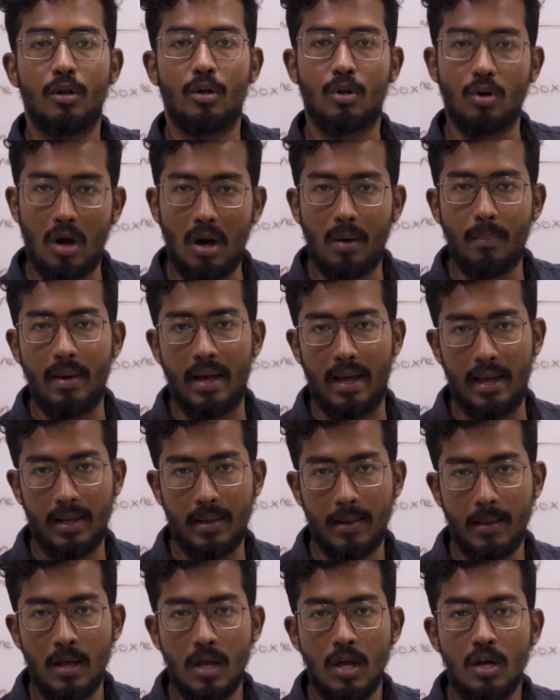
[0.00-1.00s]
drawback.
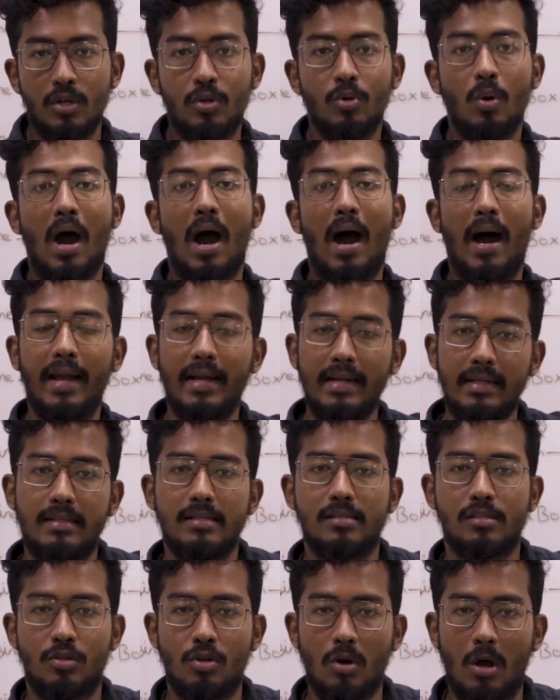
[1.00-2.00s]
To hide
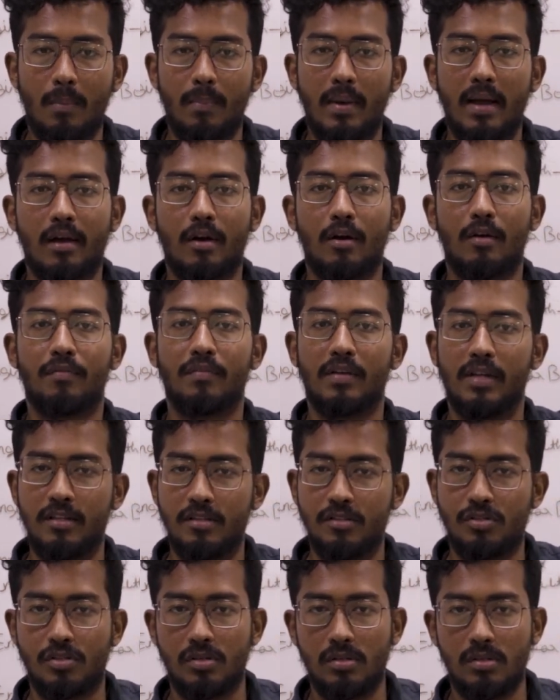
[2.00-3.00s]
this drawback of
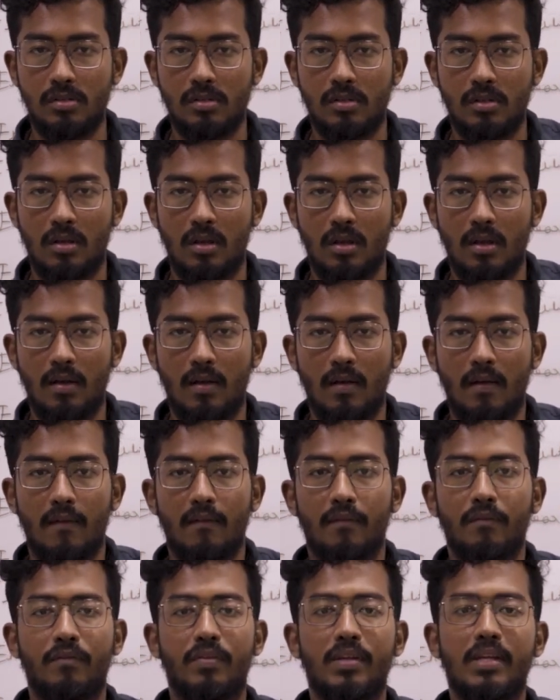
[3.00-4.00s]
engine,
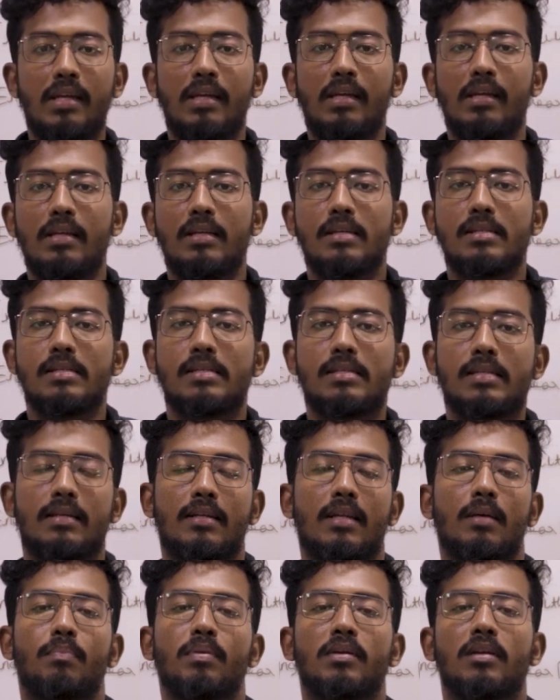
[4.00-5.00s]
we
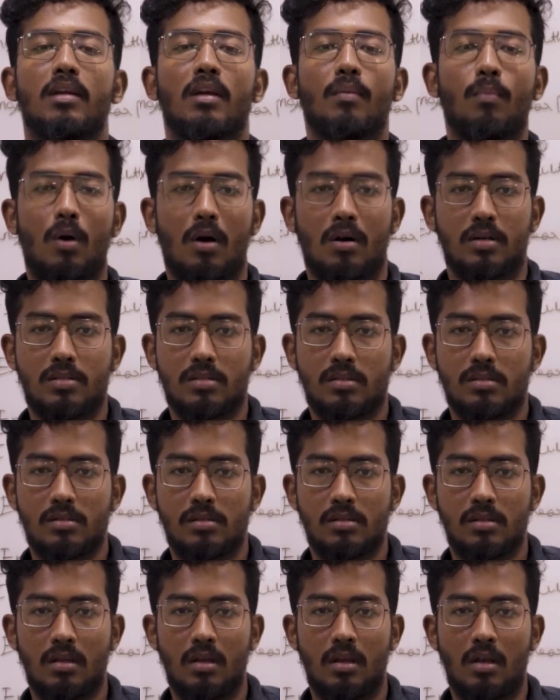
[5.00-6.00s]
set up gearbox.
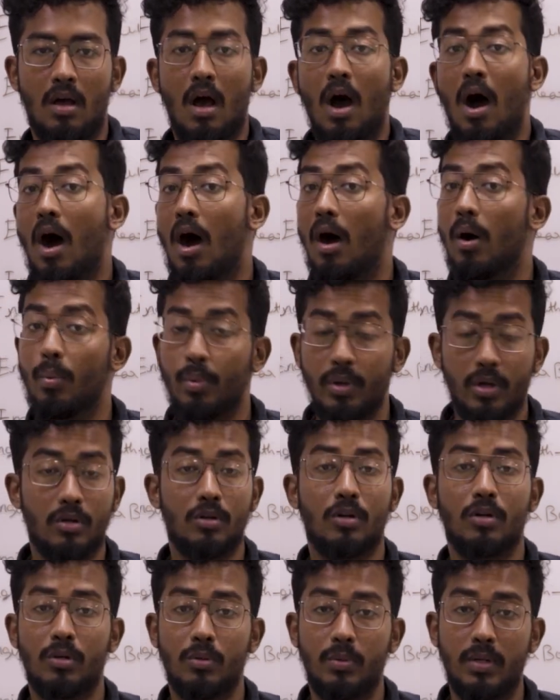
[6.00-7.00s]
How we are
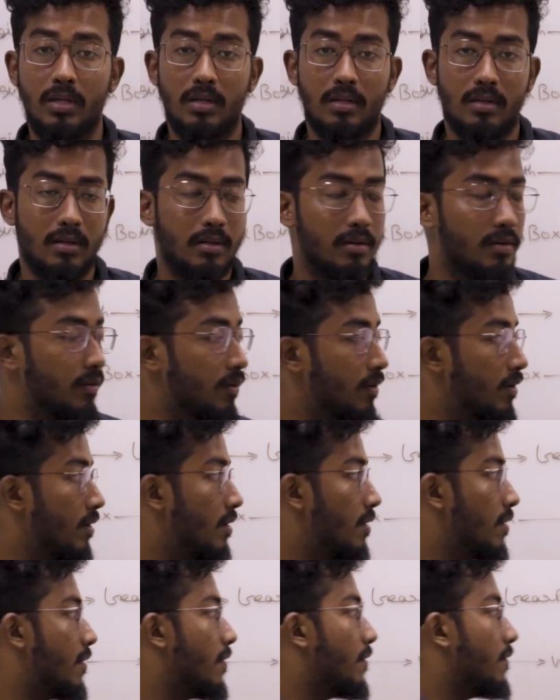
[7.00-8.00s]
going to do it?
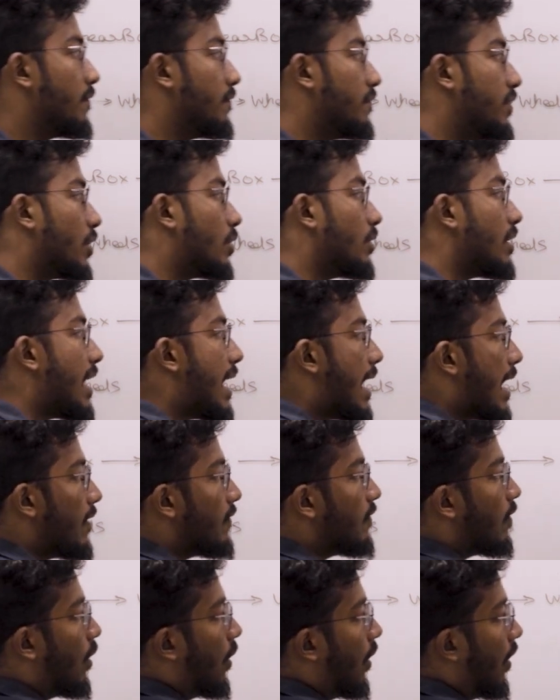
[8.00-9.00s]
We are going to
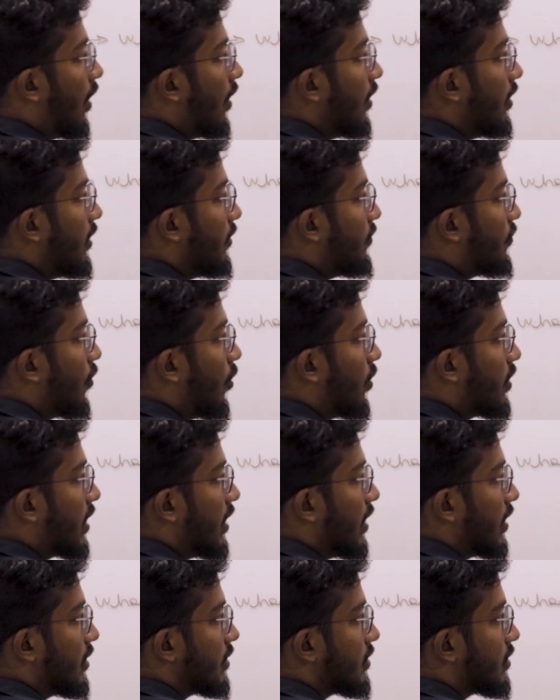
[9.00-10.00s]
have all the four
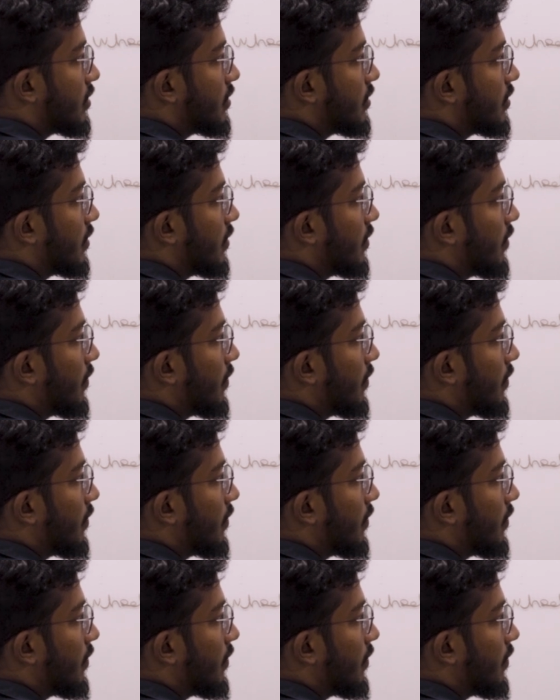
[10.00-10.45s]
gears